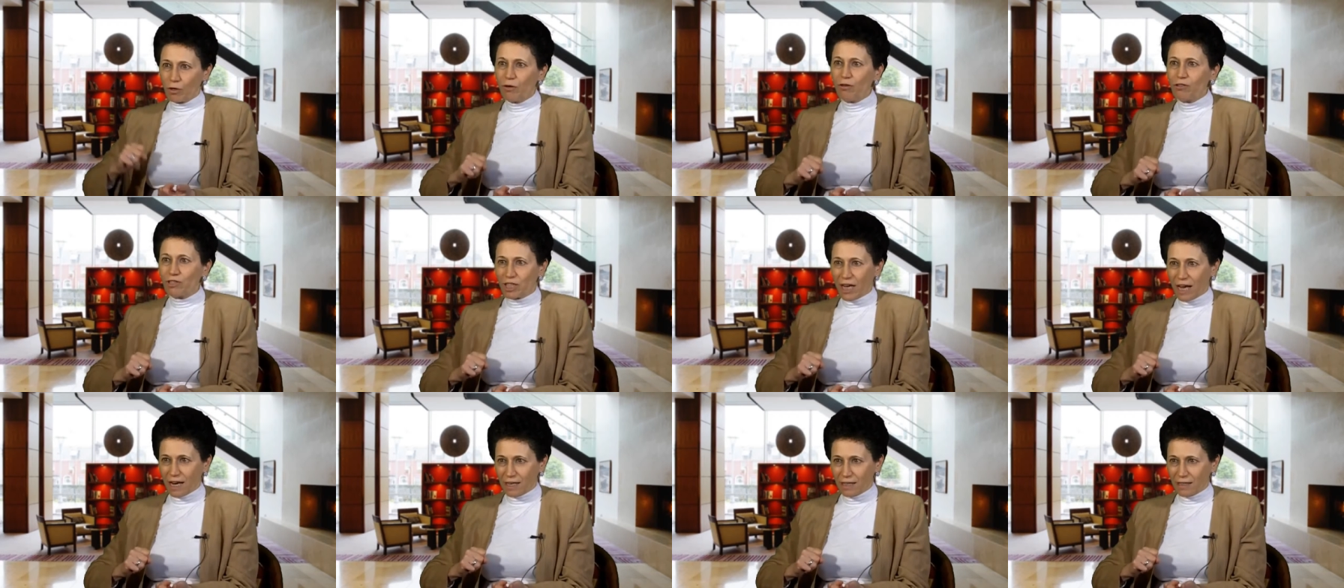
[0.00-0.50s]

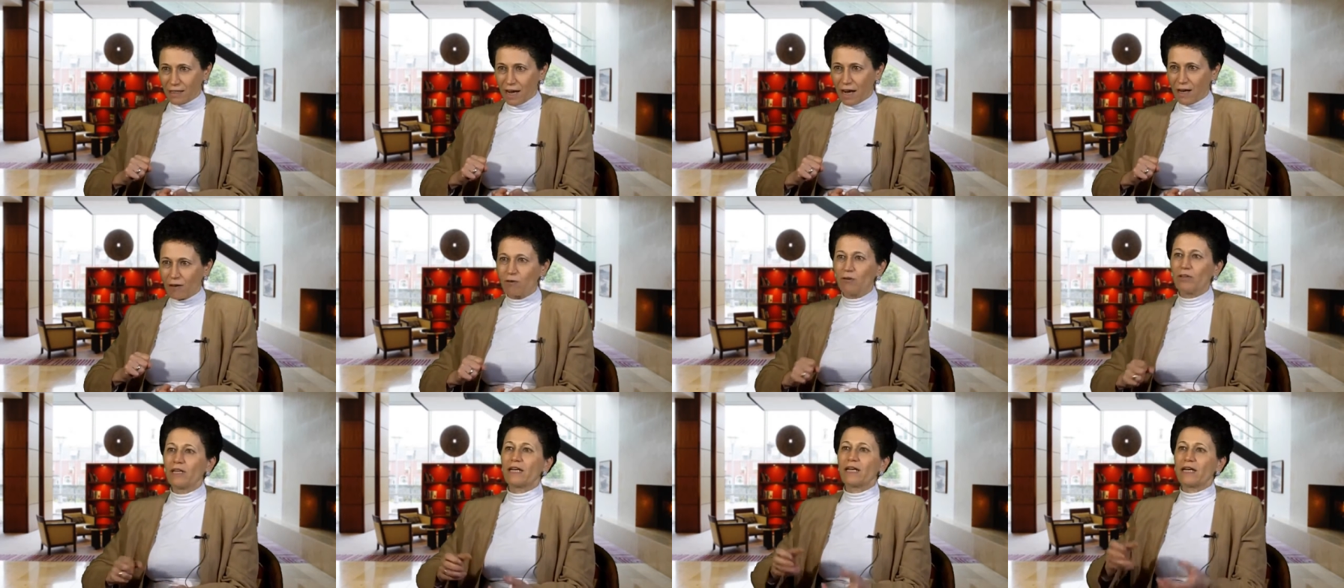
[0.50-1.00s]
project.
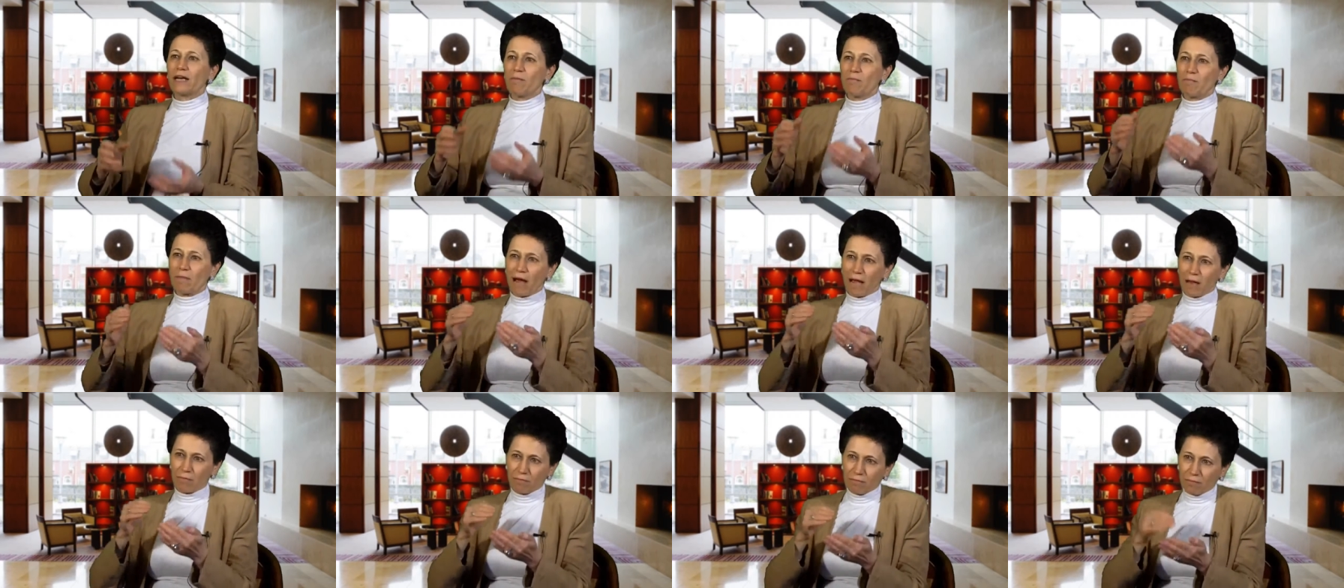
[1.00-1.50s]
I only can
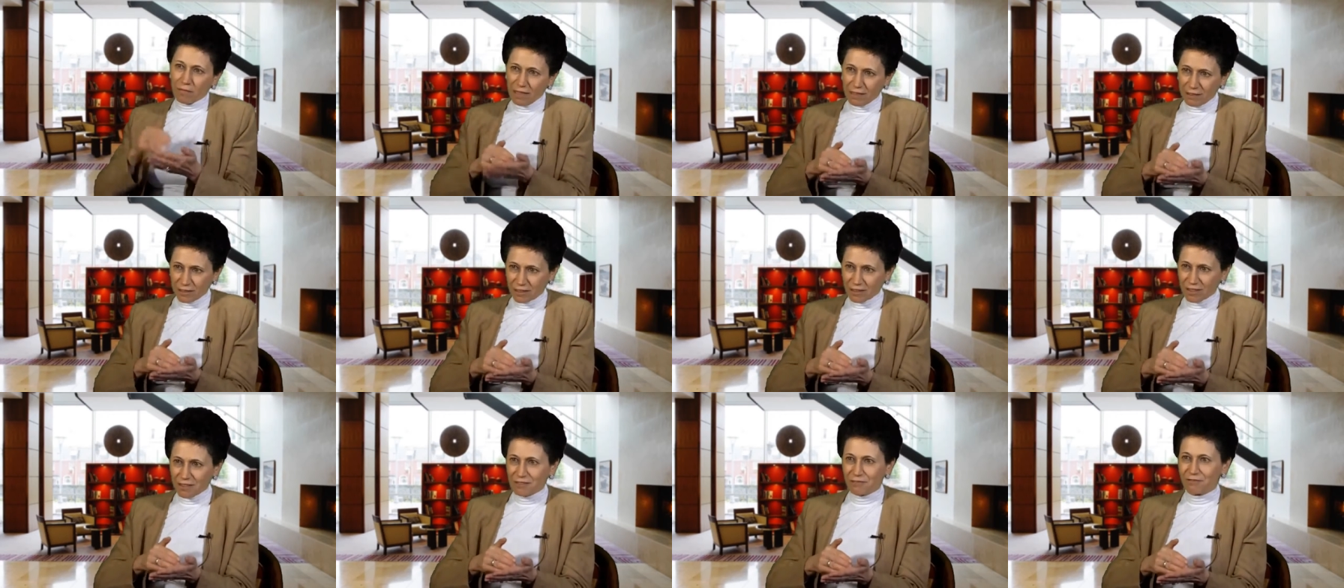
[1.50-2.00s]
buy
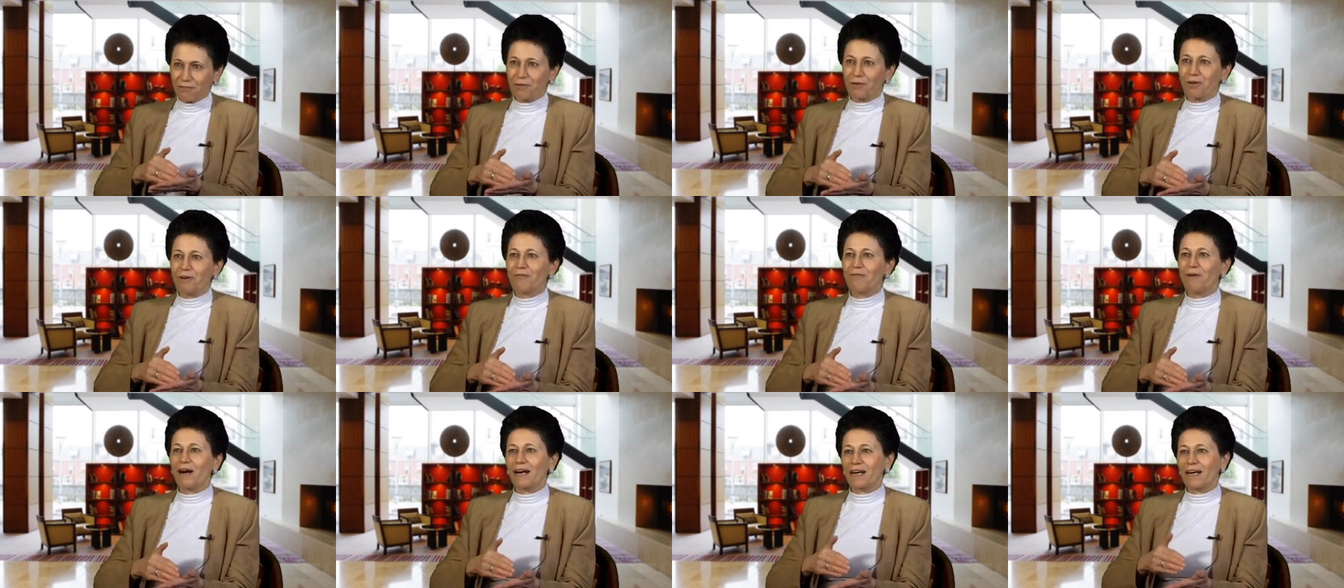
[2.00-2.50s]
meters
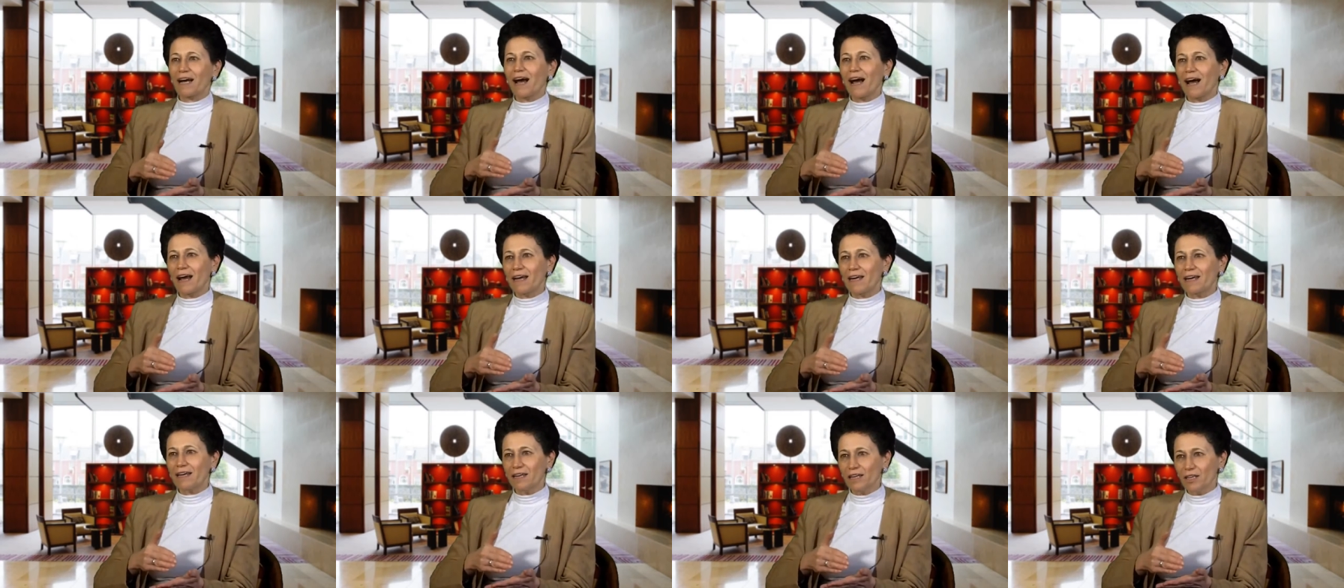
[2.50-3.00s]
for what
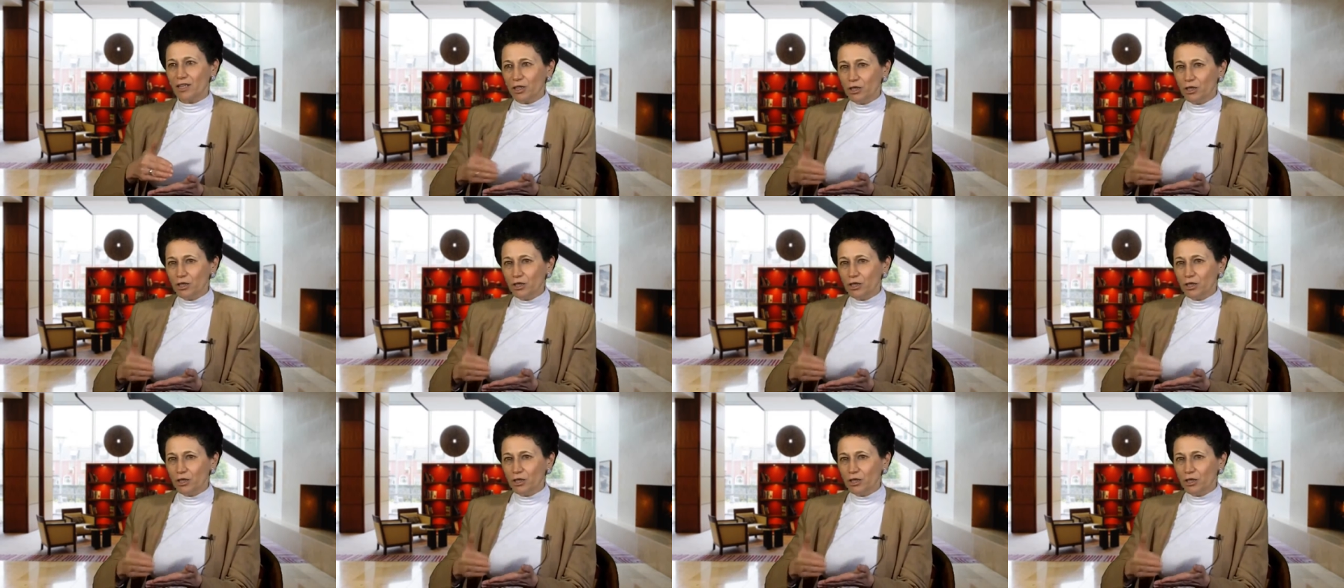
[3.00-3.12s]
I